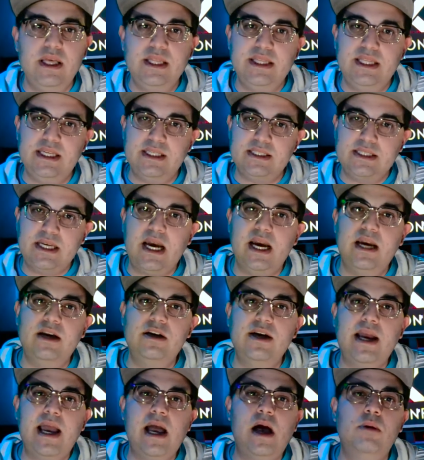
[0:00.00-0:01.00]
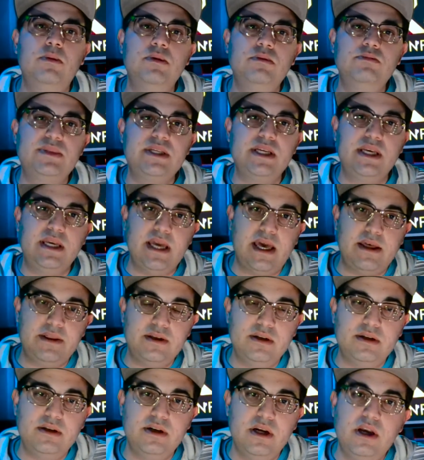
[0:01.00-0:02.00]
the entire album
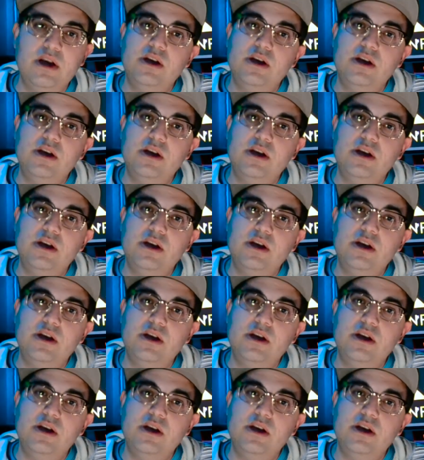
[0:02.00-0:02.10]
together.